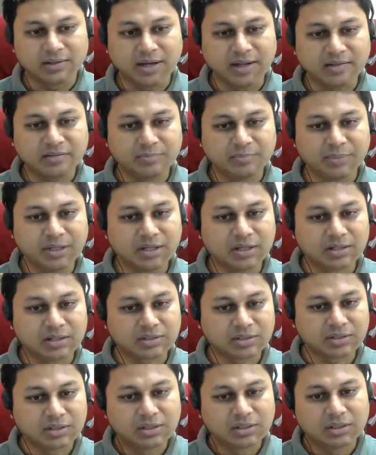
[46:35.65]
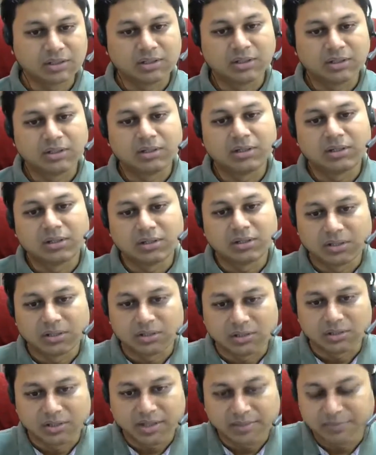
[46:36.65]
The next speaker,
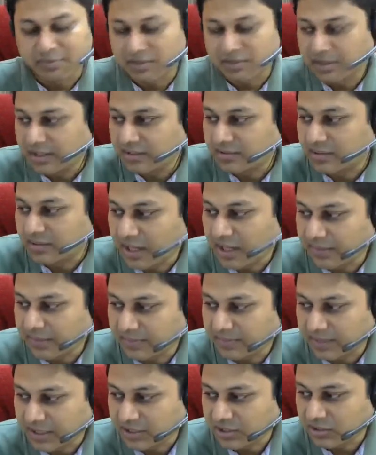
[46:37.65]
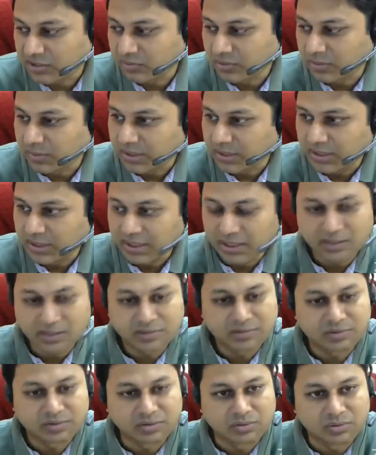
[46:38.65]
the next live session will be there,
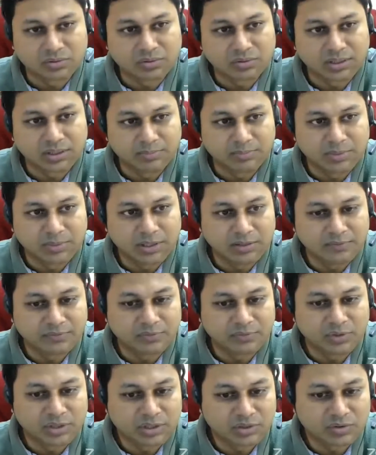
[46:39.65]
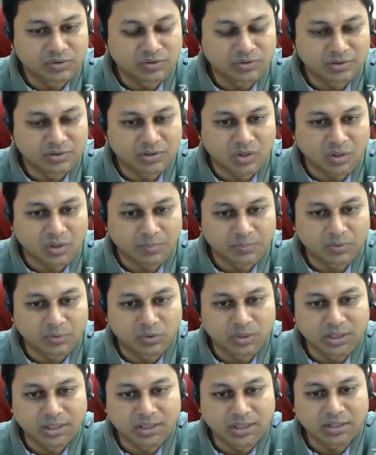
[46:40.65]
so I believe we need to stop
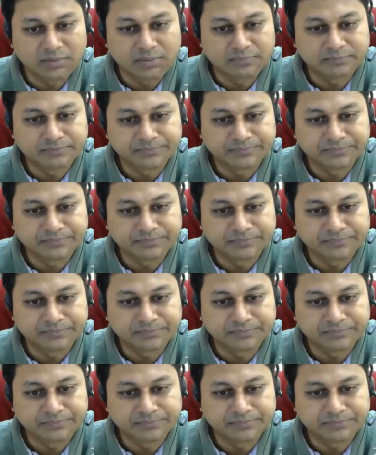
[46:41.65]
quickly.